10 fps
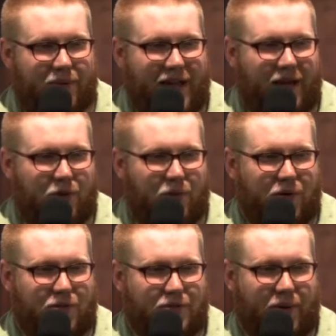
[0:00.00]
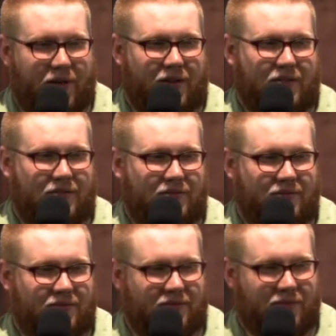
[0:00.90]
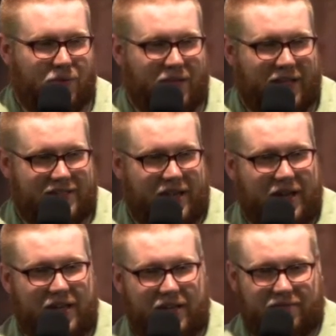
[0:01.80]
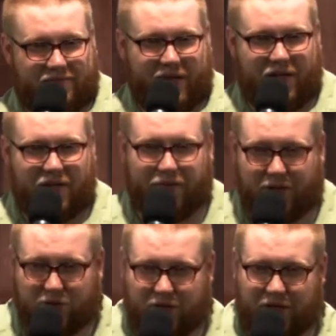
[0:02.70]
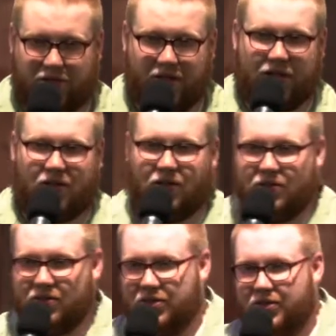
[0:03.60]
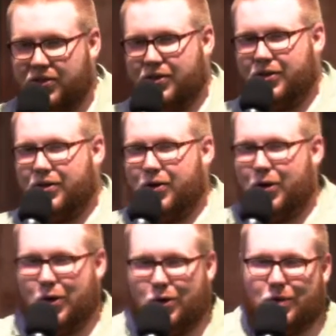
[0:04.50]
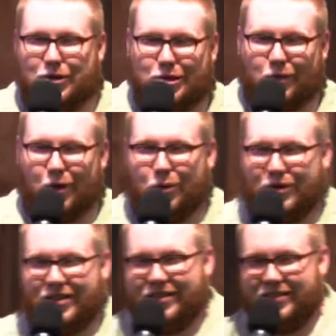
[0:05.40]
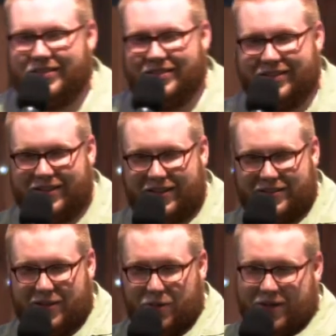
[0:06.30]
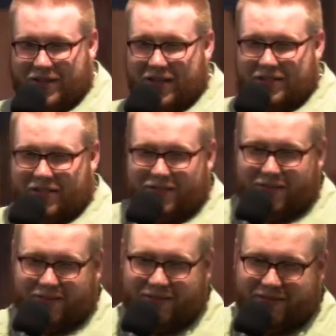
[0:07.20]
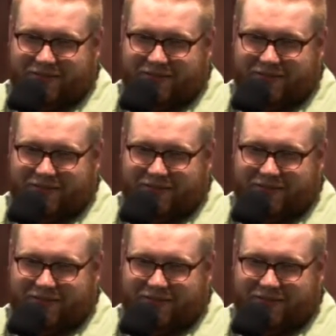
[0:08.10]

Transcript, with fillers: But how do we respond? with anxiety, fear, frustration, anger? Or do we just roll with it and see where it takes us?